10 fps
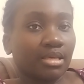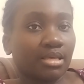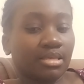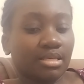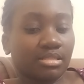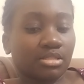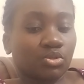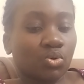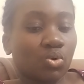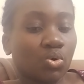Yes,
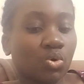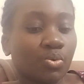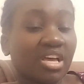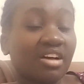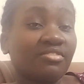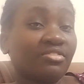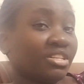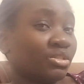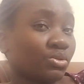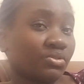so we have
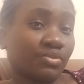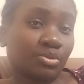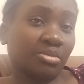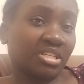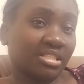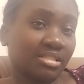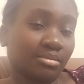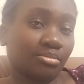reasons for splinting,